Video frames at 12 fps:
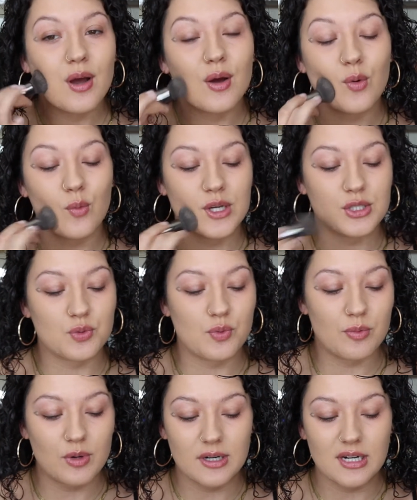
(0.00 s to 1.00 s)
which we
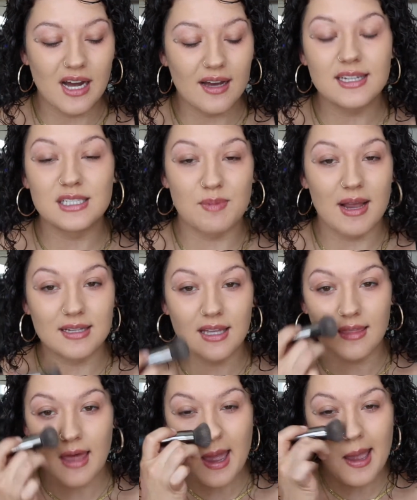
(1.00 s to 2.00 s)
were not
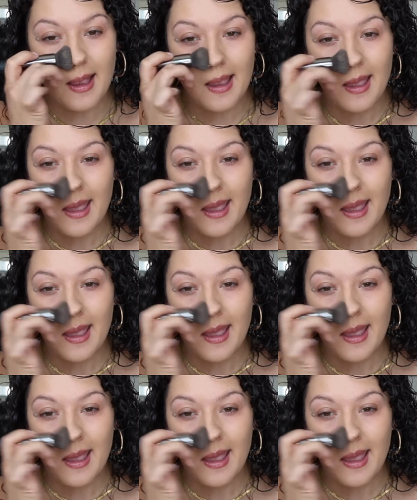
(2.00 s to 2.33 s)
expecting that,